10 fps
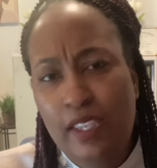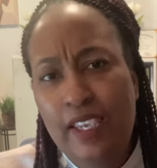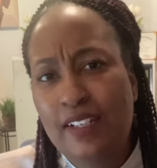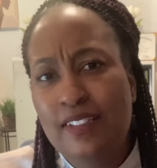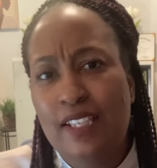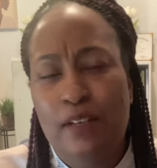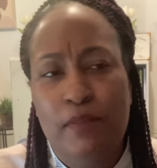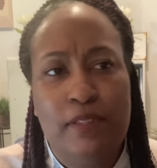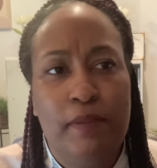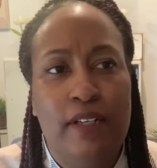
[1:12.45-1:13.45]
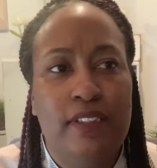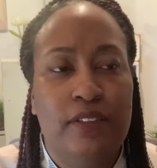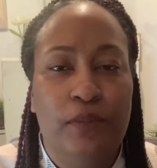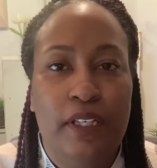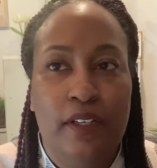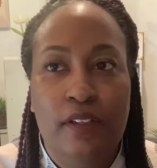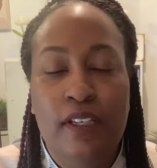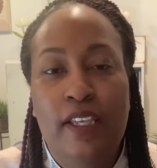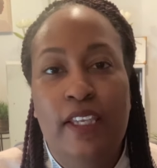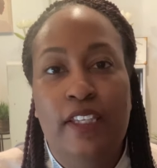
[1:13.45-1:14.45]
And attack my spouse as well.
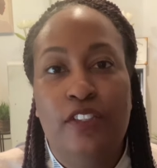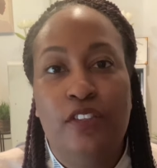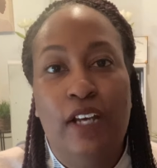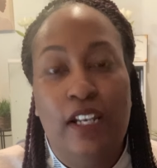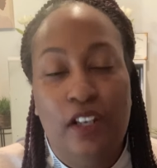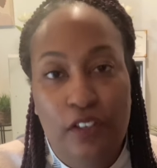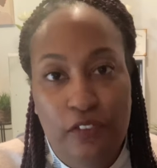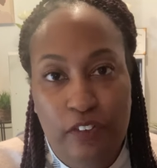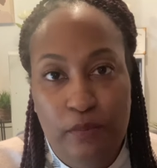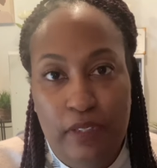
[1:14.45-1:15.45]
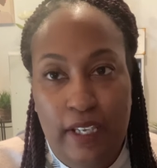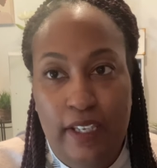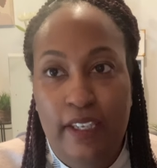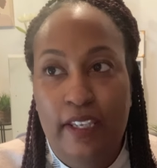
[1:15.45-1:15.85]
And so I learned from that,